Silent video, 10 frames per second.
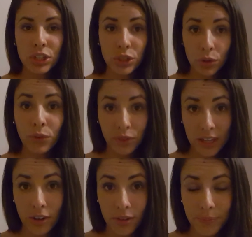you
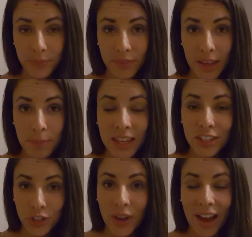feel
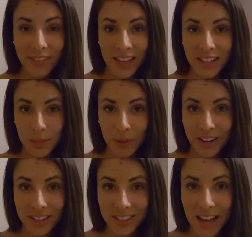because you have that
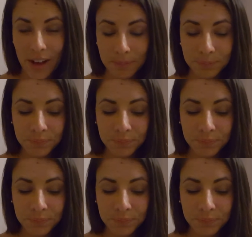experience now.